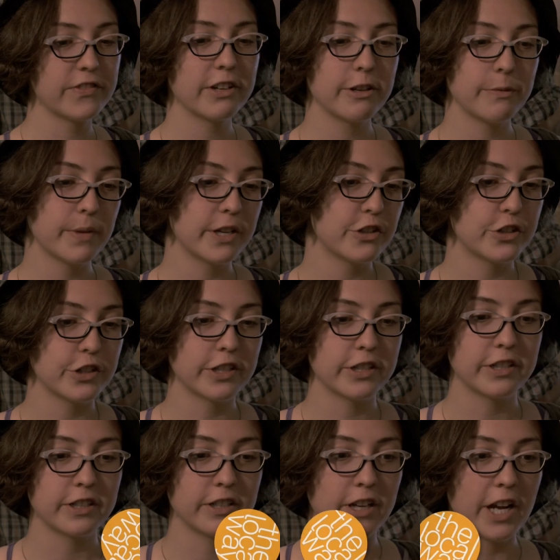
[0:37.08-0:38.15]
very much
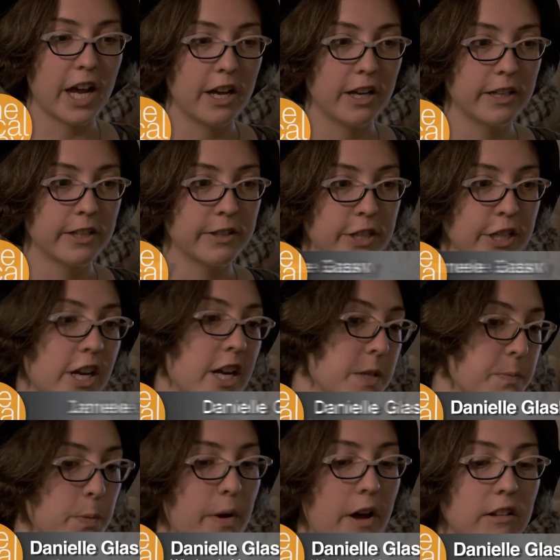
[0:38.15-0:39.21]
your uh, your
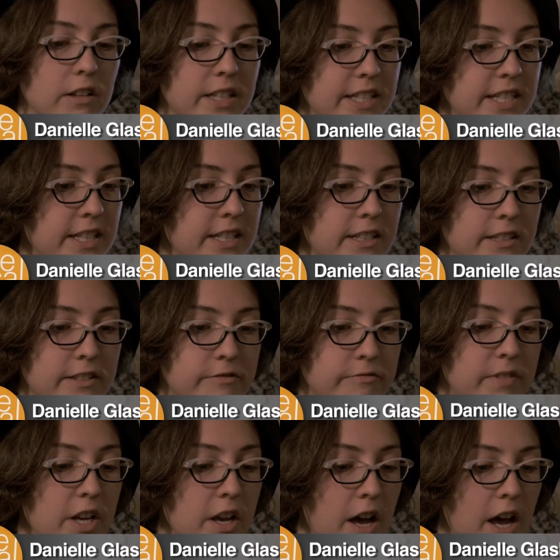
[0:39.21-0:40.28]
cosmopolitan,
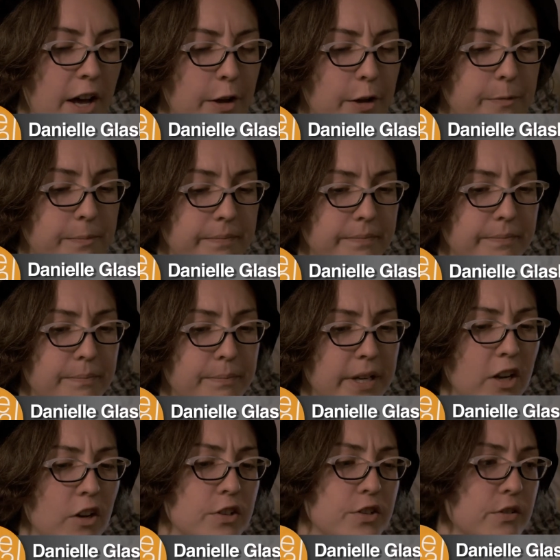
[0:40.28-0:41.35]
um,
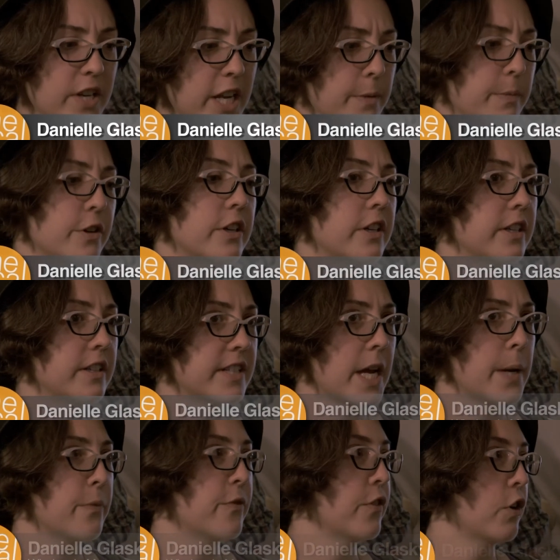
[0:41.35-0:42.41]
but also neighborhood
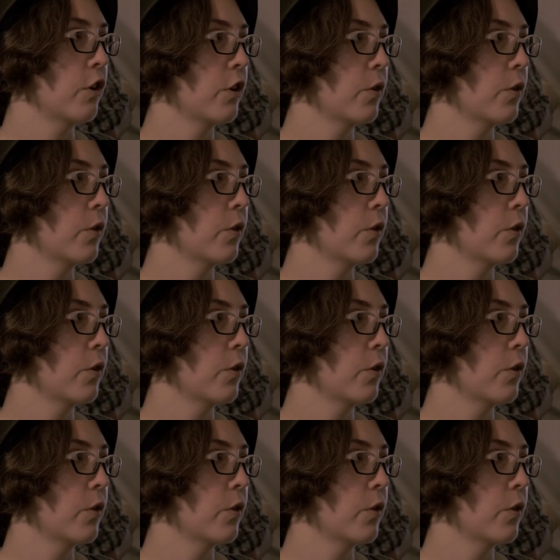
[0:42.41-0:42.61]
type folk,